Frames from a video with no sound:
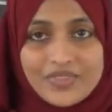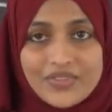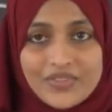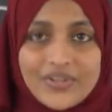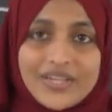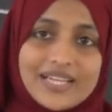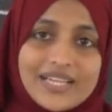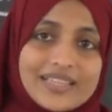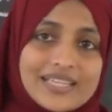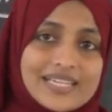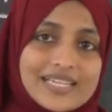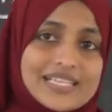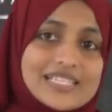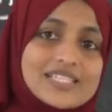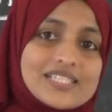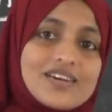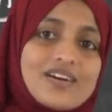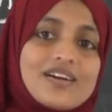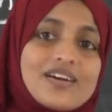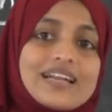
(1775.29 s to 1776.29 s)
Okay, that
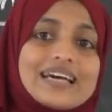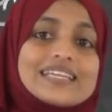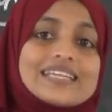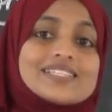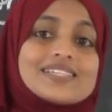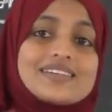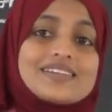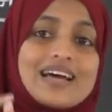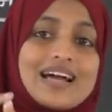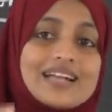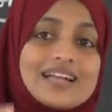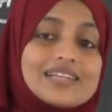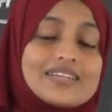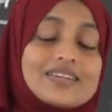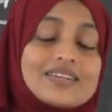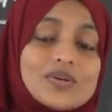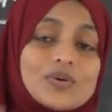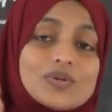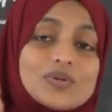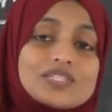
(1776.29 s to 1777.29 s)
is called as a
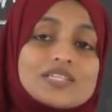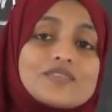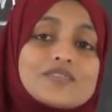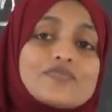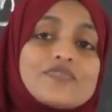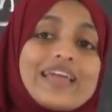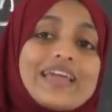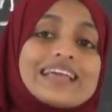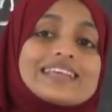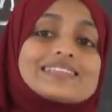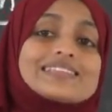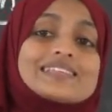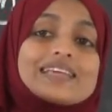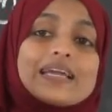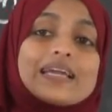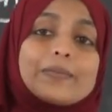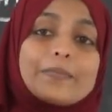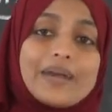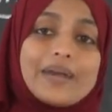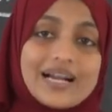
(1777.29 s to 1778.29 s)
nitrogen
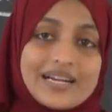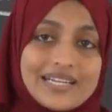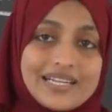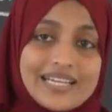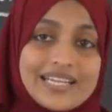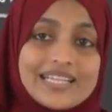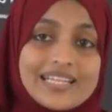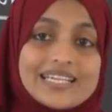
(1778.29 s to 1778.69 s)
fixing bacteria,